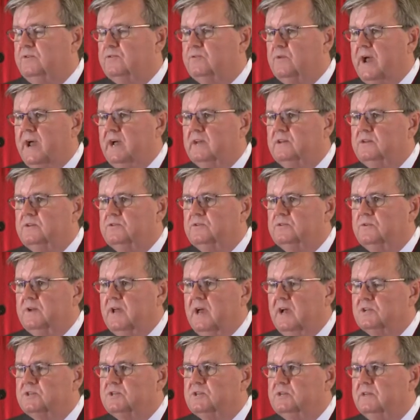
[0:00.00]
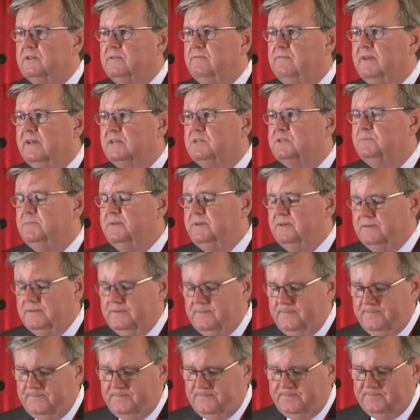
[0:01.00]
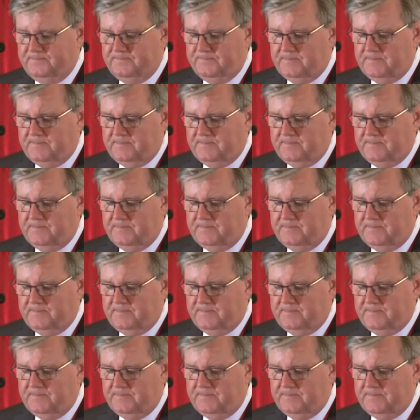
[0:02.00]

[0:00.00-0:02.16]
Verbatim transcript: attract international investment,